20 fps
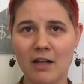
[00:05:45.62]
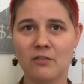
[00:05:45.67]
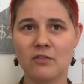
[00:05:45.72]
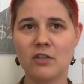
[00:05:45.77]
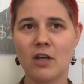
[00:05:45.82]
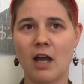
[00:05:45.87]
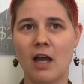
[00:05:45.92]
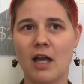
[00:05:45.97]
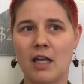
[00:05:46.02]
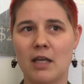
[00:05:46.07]

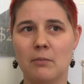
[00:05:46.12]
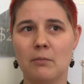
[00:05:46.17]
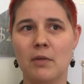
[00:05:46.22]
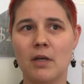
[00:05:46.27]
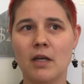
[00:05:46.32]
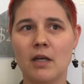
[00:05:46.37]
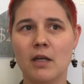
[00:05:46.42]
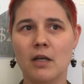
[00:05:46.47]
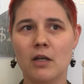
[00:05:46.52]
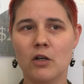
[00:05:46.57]

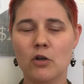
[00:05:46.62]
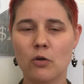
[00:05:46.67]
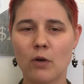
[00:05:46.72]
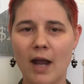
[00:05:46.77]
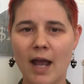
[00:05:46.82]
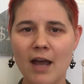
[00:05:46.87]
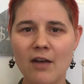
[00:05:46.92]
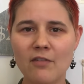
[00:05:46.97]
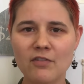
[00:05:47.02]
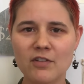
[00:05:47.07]
time
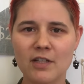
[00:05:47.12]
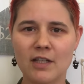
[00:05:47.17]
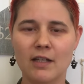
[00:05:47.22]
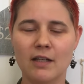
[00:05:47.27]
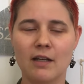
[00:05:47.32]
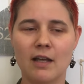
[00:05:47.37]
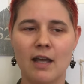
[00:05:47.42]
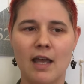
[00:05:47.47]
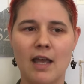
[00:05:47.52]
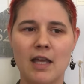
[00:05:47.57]

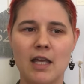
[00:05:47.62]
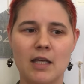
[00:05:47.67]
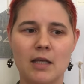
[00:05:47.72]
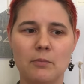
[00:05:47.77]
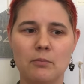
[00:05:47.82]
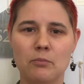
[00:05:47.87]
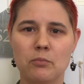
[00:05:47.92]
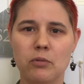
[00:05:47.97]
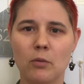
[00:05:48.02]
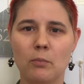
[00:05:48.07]
crafting
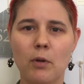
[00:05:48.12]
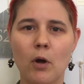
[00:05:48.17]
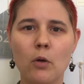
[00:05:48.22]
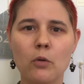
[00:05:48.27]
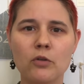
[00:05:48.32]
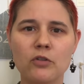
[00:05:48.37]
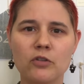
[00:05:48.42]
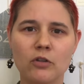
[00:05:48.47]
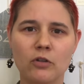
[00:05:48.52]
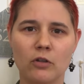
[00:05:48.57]
a
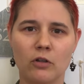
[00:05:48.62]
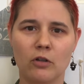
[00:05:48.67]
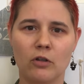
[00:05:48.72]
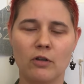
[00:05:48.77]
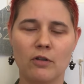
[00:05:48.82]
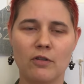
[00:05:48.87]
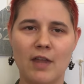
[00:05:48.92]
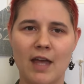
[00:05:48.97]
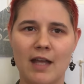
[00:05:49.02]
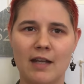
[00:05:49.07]

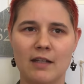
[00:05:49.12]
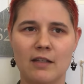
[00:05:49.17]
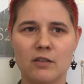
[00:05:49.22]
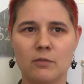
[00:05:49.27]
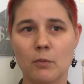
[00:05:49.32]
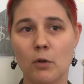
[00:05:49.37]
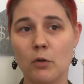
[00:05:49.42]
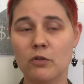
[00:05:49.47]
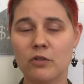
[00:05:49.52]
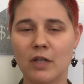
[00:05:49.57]
proposal that
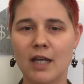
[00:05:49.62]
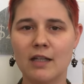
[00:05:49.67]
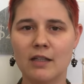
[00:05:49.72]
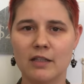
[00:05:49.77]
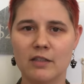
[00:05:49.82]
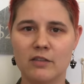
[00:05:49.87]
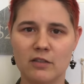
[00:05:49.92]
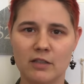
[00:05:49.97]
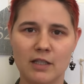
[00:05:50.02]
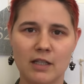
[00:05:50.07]
is most
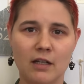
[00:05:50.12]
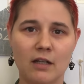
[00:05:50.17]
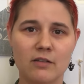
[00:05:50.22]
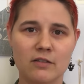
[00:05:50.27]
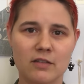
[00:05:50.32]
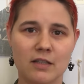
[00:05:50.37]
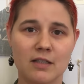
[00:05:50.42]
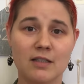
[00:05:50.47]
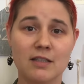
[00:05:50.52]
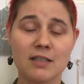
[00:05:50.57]
likely to get
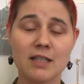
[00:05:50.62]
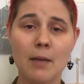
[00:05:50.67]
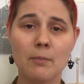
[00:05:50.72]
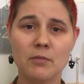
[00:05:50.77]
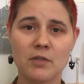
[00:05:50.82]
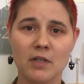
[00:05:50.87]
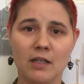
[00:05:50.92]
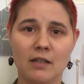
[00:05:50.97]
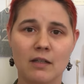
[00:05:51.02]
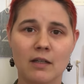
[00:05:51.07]
us
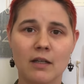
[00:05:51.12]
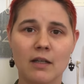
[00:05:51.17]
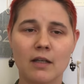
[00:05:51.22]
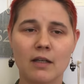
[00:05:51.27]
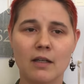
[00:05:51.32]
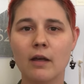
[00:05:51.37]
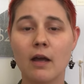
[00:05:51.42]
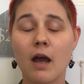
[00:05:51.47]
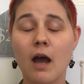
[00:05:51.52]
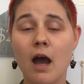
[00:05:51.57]
accepted.
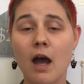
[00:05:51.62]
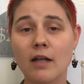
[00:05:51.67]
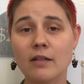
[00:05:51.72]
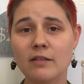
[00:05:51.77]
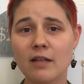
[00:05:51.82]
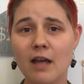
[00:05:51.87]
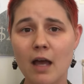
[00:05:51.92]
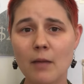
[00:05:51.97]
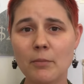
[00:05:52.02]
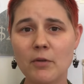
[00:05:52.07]
On
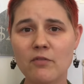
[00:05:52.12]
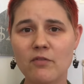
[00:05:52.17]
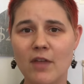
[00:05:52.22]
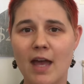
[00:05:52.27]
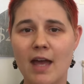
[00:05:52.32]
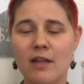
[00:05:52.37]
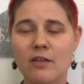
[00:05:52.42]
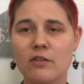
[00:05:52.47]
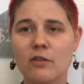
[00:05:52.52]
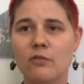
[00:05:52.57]
top of
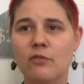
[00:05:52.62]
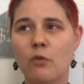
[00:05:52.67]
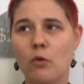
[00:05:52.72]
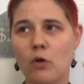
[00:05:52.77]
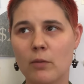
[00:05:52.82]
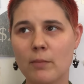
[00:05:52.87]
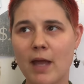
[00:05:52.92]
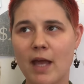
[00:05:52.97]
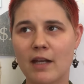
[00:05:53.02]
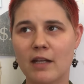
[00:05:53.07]
that, the
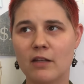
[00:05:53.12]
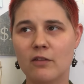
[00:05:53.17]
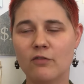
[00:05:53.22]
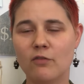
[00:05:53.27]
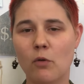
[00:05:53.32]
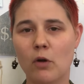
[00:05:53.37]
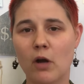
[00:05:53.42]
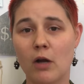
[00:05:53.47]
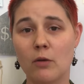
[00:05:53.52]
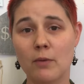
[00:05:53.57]
formatting
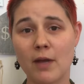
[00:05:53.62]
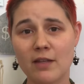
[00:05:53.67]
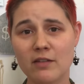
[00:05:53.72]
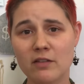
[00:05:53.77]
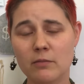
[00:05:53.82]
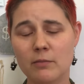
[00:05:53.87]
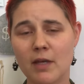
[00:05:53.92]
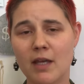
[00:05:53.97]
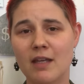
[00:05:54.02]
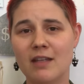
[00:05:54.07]
for our
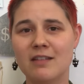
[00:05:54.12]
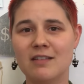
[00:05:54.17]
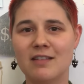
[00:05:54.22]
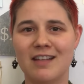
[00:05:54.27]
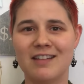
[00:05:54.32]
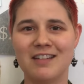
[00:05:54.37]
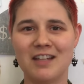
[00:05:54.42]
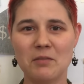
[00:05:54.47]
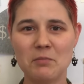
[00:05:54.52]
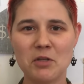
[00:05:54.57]
resumes
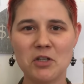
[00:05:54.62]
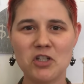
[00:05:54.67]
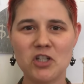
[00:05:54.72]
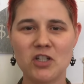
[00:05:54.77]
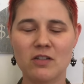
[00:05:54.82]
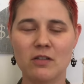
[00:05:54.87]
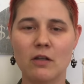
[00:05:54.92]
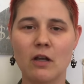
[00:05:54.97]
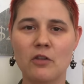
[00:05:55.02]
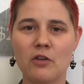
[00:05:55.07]
and
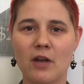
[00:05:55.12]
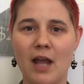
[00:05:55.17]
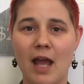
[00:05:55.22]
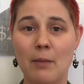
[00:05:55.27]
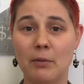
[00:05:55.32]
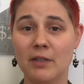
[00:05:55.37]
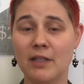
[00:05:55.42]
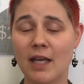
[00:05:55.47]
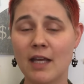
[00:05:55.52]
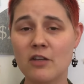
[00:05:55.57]
images and other
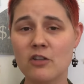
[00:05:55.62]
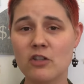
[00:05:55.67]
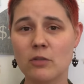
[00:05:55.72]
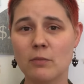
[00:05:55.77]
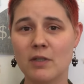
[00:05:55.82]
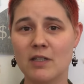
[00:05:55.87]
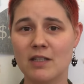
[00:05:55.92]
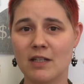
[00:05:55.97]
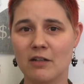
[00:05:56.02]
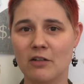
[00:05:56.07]
application
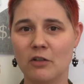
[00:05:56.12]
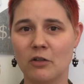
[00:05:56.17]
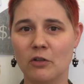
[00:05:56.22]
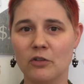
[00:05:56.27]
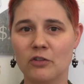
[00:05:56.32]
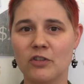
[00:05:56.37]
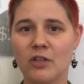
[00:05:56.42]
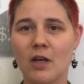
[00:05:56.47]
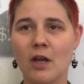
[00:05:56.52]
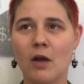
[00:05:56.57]

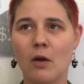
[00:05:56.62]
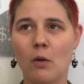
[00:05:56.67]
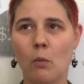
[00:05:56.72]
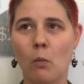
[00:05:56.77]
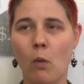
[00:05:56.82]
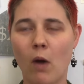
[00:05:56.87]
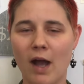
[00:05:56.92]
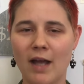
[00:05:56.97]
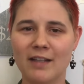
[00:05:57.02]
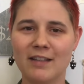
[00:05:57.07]
materials
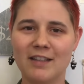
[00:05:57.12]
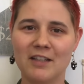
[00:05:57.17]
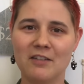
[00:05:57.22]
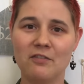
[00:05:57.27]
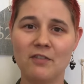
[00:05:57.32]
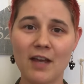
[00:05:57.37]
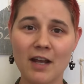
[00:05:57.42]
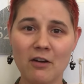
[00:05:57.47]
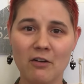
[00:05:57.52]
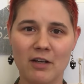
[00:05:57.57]
widely
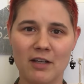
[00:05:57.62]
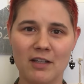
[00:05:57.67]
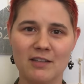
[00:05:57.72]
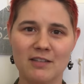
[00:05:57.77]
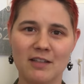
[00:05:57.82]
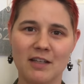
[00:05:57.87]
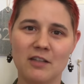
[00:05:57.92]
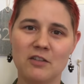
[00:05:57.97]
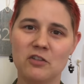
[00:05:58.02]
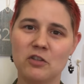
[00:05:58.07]

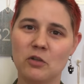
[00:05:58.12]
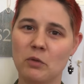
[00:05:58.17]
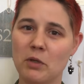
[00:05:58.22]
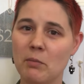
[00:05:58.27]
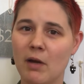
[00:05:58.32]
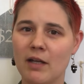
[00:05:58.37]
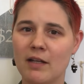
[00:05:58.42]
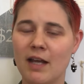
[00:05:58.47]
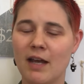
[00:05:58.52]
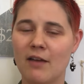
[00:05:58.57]
varies, and so we
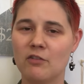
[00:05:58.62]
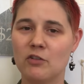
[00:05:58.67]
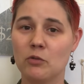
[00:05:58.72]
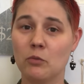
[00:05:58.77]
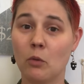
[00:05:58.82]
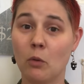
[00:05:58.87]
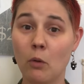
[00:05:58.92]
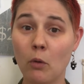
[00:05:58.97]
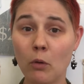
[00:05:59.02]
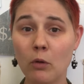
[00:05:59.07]
might have
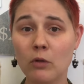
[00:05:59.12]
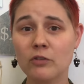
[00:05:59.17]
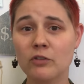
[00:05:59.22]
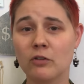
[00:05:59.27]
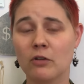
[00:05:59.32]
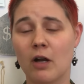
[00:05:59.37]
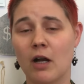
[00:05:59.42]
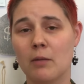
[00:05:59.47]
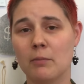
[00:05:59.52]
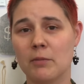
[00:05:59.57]
to
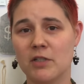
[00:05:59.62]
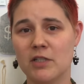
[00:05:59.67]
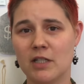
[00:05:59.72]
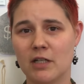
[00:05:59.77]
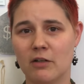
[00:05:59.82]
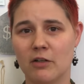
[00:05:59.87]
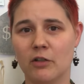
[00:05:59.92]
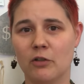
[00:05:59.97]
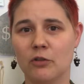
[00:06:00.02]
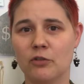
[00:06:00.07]
alter our
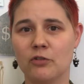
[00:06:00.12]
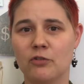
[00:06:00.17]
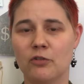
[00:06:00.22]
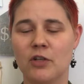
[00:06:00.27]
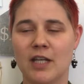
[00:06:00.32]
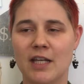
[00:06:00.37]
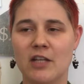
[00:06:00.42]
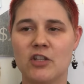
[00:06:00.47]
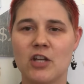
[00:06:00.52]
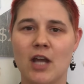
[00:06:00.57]
materials
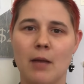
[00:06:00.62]
for each